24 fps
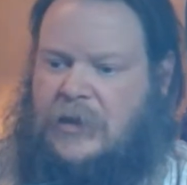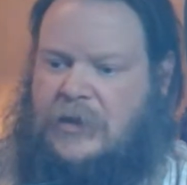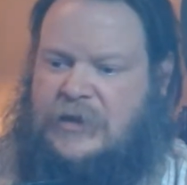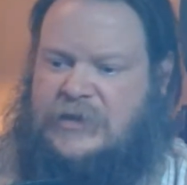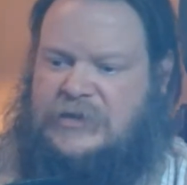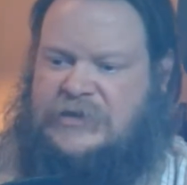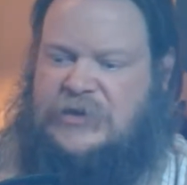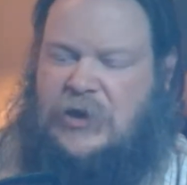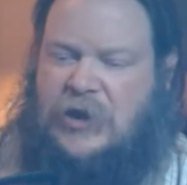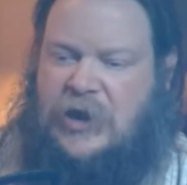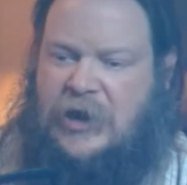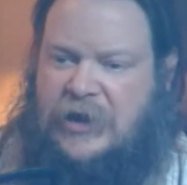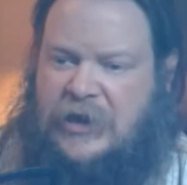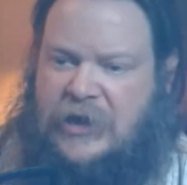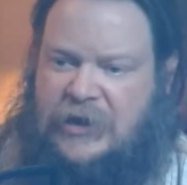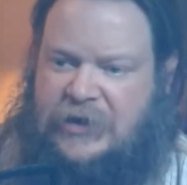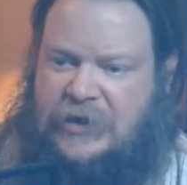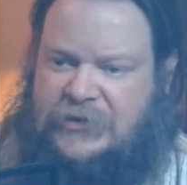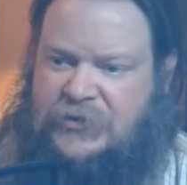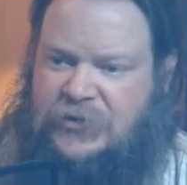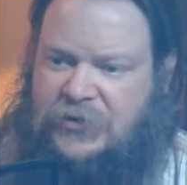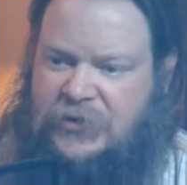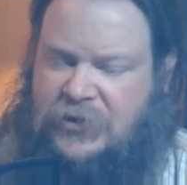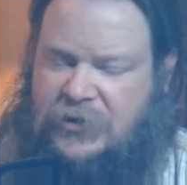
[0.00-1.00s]
Sorry, I kind
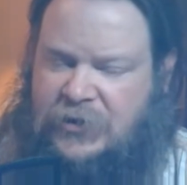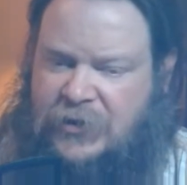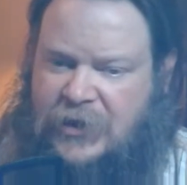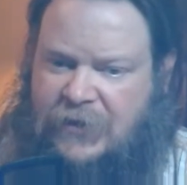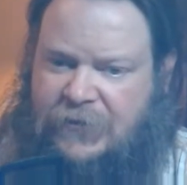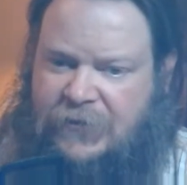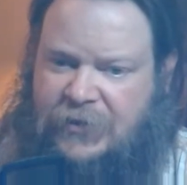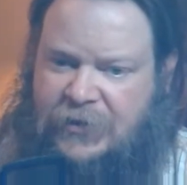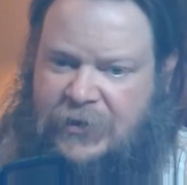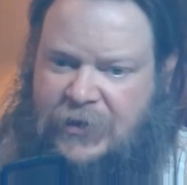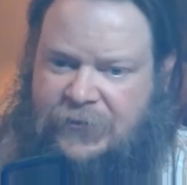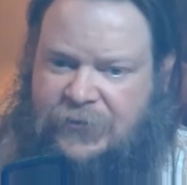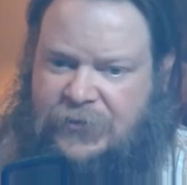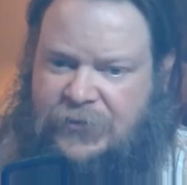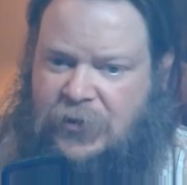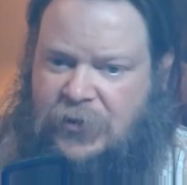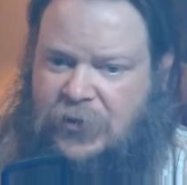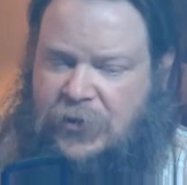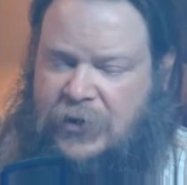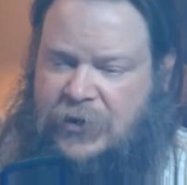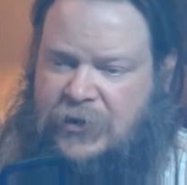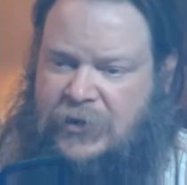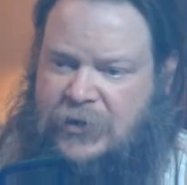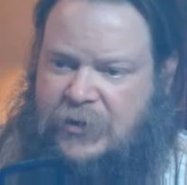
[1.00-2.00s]
of took a left
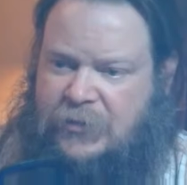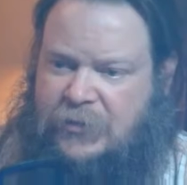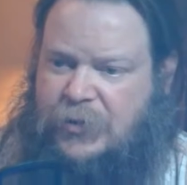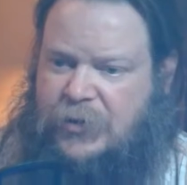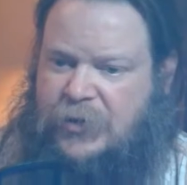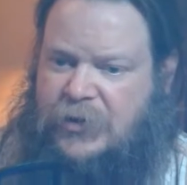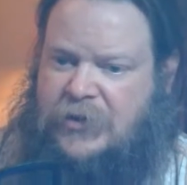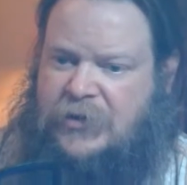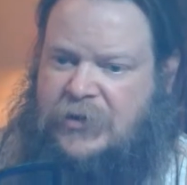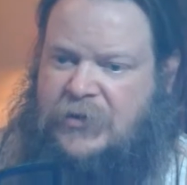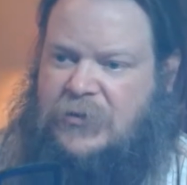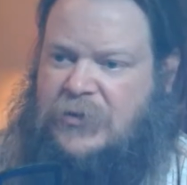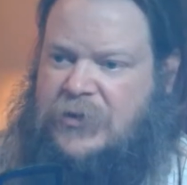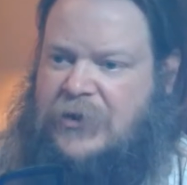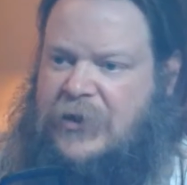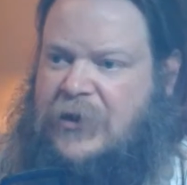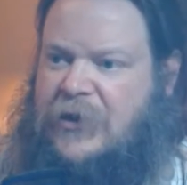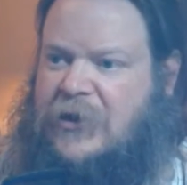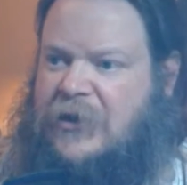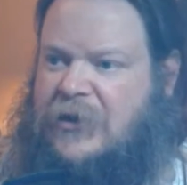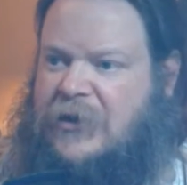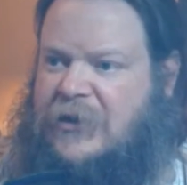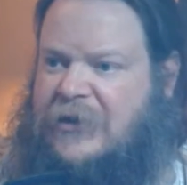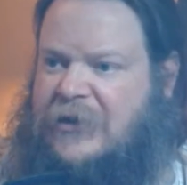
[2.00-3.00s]
turn into the political
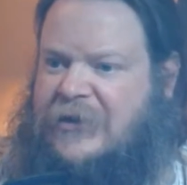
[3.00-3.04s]
there.